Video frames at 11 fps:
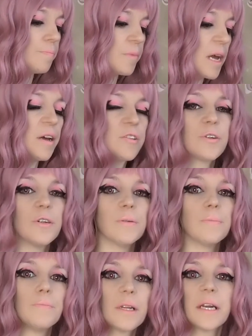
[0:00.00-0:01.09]
Yeah, that's good.
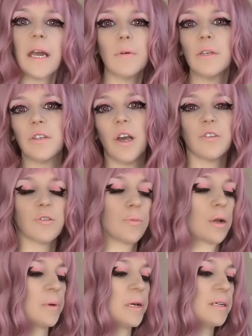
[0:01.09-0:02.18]
I can't really taste the
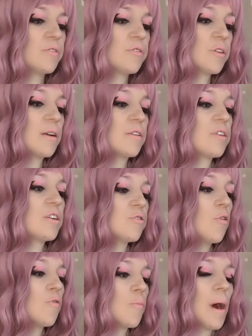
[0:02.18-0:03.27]
red bean. It just kind of tastes
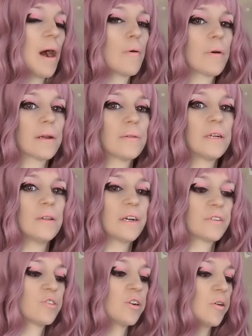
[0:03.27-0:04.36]
overpoweringly
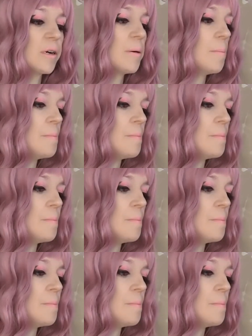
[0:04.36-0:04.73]
like cherry.